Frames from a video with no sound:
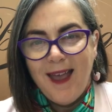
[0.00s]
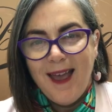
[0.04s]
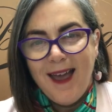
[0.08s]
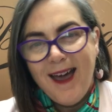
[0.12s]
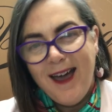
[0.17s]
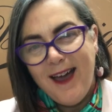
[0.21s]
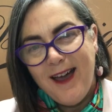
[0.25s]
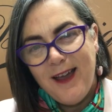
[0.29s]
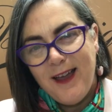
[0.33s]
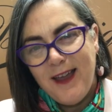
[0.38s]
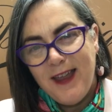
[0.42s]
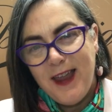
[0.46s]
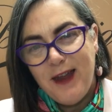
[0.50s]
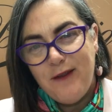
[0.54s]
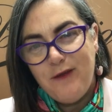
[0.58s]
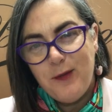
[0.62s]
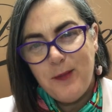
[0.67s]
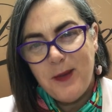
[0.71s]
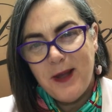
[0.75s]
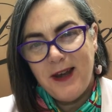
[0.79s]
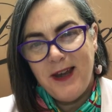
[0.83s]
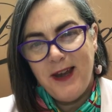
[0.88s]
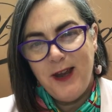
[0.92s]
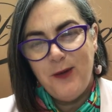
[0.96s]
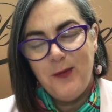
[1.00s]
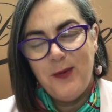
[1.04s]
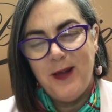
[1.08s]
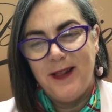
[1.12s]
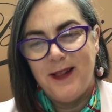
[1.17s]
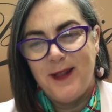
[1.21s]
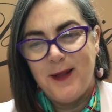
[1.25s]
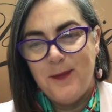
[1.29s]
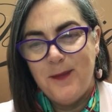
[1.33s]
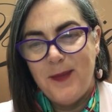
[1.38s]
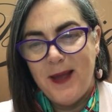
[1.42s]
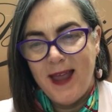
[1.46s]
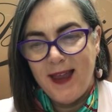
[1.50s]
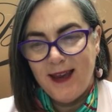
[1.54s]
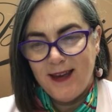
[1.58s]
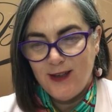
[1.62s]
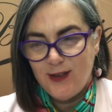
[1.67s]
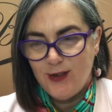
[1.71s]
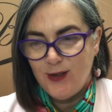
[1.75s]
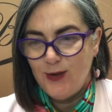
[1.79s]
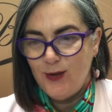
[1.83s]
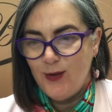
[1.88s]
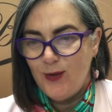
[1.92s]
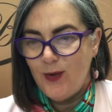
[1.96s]
Hi everybody, welcome back
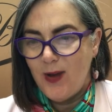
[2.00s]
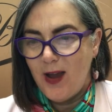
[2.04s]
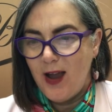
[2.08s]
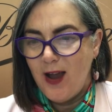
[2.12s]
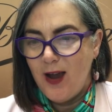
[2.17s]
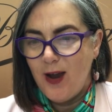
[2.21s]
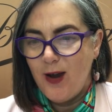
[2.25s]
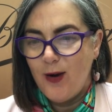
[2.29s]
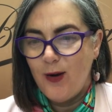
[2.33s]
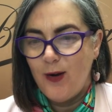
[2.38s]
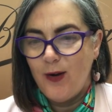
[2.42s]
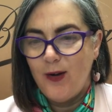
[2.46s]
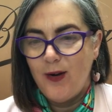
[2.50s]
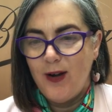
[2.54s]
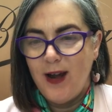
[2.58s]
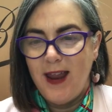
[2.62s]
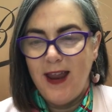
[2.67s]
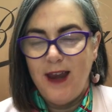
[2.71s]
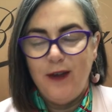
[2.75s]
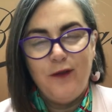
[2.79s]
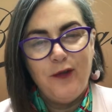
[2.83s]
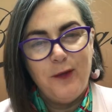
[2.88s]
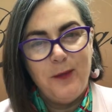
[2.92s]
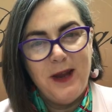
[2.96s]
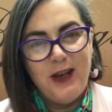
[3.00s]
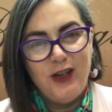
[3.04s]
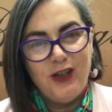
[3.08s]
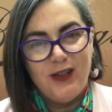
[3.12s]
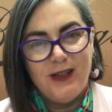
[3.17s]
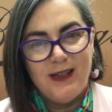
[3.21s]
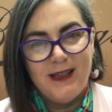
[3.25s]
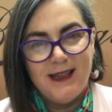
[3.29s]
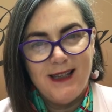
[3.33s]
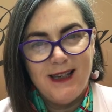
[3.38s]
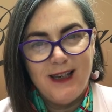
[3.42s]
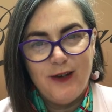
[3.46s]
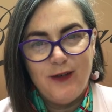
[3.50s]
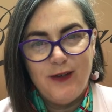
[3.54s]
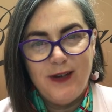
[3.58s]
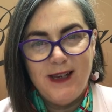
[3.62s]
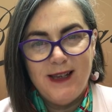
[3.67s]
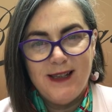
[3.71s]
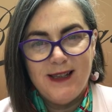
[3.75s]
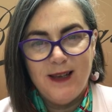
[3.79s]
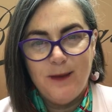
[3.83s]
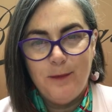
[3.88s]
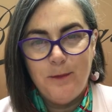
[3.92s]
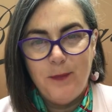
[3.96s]
to our information
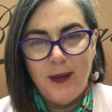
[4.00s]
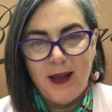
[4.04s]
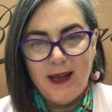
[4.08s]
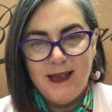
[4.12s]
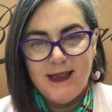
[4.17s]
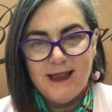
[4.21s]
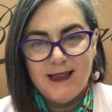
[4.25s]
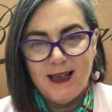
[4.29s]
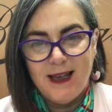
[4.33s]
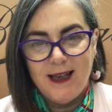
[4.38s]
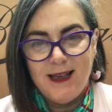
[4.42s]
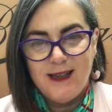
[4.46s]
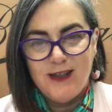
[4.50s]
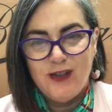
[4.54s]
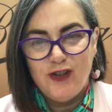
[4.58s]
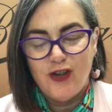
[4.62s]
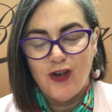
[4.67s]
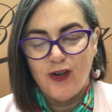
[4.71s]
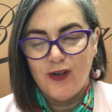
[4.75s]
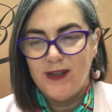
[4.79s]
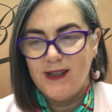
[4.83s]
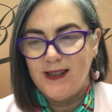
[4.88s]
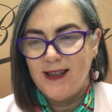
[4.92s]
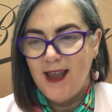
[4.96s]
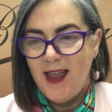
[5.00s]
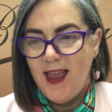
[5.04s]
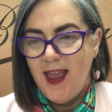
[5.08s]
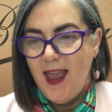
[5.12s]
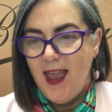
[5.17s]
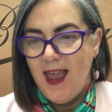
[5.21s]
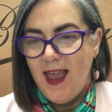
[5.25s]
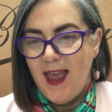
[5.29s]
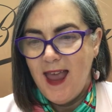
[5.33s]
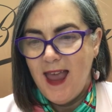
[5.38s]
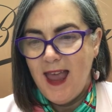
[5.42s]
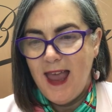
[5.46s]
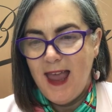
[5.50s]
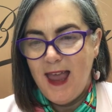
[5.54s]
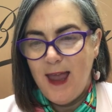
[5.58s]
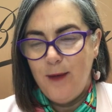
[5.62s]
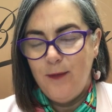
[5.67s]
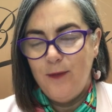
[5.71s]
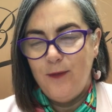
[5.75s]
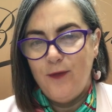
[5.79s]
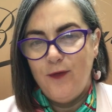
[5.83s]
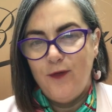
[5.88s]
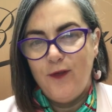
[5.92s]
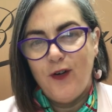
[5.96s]
series in bite-sized chunks
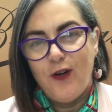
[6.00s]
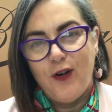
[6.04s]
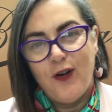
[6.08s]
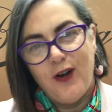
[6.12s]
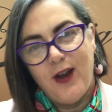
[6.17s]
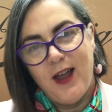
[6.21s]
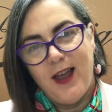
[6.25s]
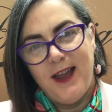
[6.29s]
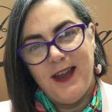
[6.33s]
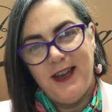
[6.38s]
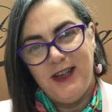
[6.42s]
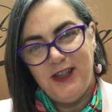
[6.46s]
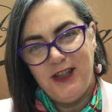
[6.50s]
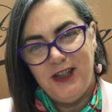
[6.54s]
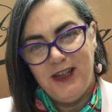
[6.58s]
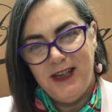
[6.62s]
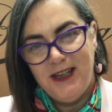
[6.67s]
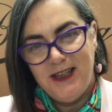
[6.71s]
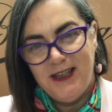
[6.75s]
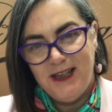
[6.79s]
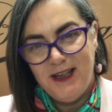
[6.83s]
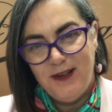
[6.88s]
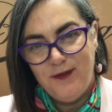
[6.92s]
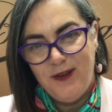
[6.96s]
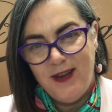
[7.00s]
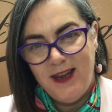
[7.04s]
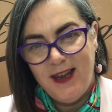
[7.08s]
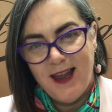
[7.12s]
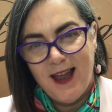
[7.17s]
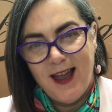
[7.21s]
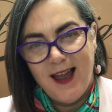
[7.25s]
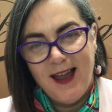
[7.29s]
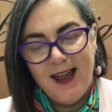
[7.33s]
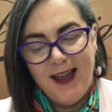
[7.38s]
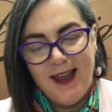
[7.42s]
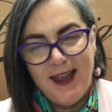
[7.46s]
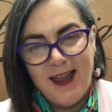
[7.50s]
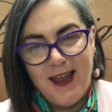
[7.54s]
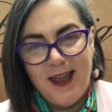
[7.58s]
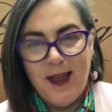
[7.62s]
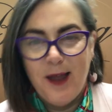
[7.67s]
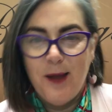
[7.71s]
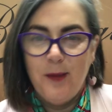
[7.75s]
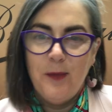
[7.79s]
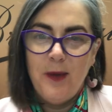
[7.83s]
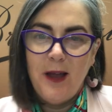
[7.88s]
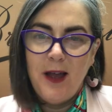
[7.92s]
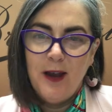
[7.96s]
for IGTV. I
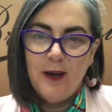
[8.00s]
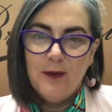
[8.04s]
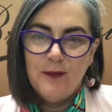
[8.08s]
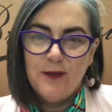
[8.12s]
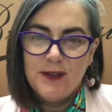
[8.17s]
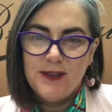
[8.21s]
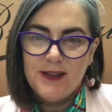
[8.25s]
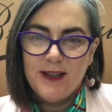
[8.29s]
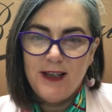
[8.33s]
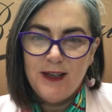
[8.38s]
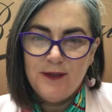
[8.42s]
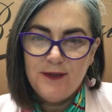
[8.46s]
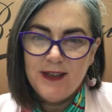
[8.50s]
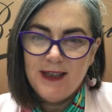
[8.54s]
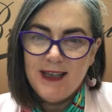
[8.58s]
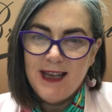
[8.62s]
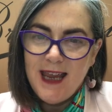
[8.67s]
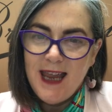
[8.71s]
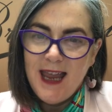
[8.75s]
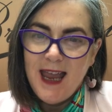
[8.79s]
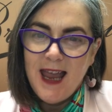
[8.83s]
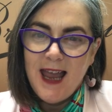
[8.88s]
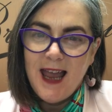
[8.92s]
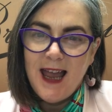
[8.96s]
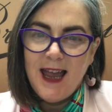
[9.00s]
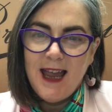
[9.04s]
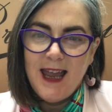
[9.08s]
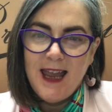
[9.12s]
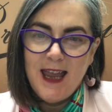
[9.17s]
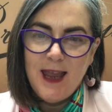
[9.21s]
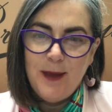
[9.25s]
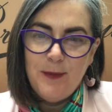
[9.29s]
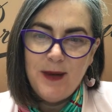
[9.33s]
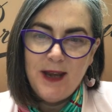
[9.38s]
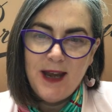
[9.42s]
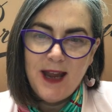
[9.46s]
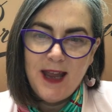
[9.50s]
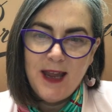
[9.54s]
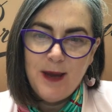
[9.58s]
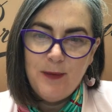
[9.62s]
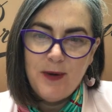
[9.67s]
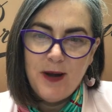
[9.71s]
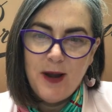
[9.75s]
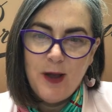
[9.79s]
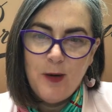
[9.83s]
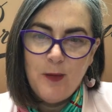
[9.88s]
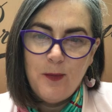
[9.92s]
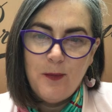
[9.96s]
am Olive O'Sullivan. I am an
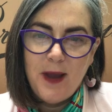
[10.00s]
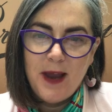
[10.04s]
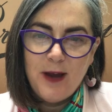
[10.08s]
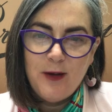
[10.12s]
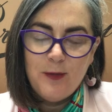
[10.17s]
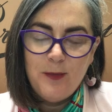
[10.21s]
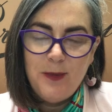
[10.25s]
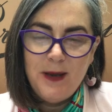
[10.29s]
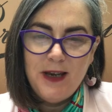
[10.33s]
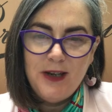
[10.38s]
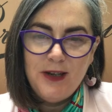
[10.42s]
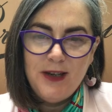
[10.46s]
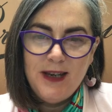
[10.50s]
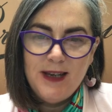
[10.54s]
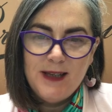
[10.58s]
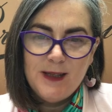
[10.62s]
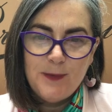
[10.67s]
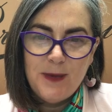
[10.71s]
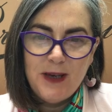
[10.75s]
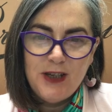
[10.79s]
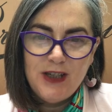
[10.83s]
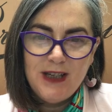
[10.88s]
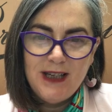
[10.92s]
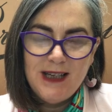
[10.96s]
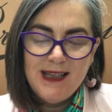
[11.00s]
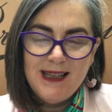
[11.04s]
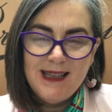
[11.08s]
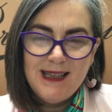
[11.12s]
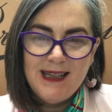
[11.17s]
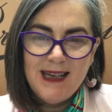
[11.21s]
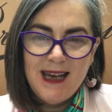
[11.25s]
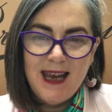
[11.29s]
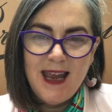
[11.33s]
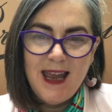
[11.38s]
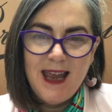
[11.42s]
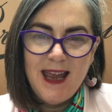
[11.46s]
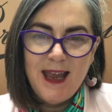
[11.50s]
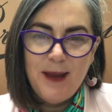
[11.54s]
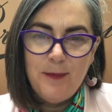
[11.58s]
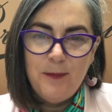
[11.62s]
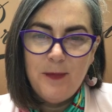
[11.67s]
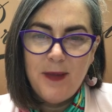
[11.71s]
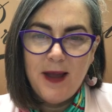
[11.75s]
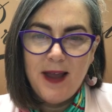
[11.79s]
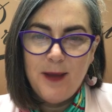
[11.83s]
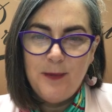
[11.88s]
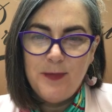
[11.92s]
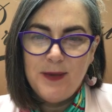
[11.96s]
eyebrow microblading specialist
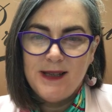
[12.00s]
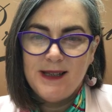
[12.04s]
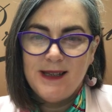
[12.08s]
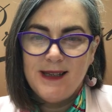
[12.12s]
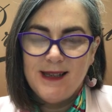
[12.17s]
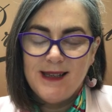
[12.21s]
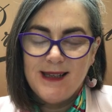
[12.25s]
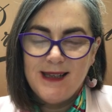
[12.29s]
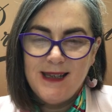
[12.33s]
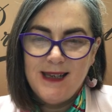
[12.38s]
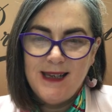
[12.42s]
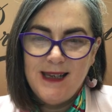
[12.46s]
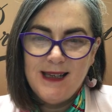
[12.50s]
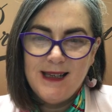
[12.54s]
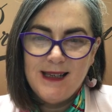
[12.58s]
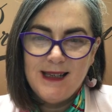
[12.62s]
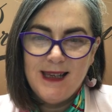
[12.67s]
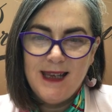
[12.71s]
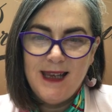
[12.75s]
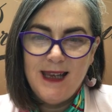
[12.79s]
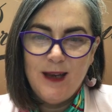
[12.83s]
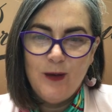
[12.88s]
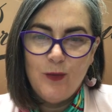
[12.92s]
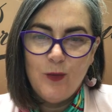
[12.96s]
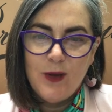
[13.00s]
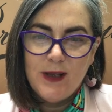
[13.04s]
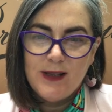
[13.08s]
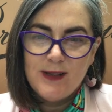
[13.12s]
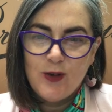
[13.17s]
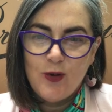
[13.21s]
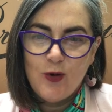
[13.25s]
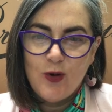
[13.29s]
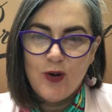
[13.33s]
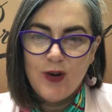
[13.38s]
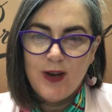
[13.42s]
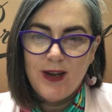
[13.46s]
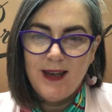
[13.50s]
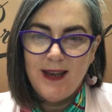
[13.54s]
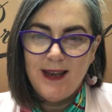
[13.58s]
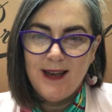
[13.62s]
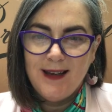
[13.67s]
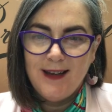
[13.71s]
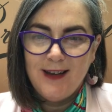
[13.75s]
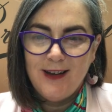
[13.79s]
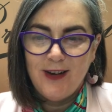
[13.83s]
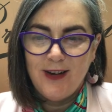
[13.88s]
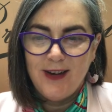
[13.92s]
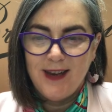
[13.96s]
and my business is in West Cork
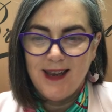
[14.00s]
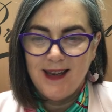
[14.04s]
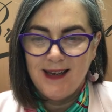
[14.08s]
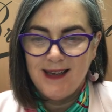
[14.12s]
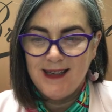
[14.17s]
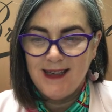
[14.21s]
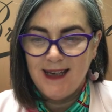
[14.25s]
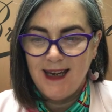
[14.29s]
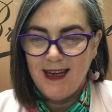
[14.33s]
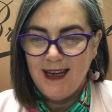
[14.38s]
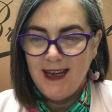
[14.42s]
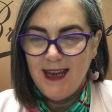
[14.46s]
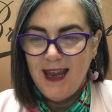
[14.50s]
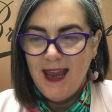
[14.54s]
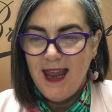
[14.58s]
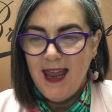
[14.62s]
in Clonakilty.